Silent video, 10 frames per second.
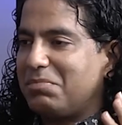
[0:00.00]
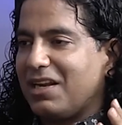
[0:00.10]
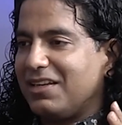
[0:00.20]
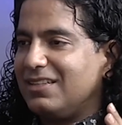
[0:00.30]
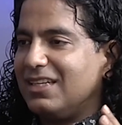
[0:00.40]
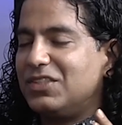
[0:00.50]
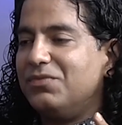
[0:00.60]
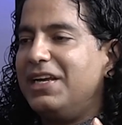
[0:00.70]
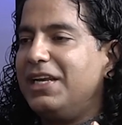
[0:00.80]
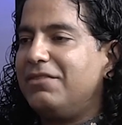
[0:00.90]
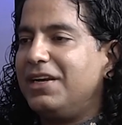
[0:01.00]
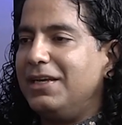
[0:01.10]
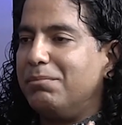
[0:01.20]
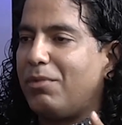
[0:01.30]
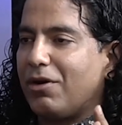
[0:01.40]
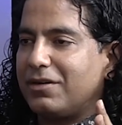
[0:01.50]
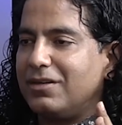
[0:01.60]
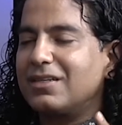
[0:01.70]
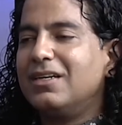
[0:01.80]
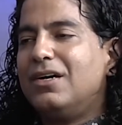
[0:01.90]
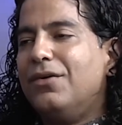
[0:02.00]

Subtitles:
planning. That's very, very important.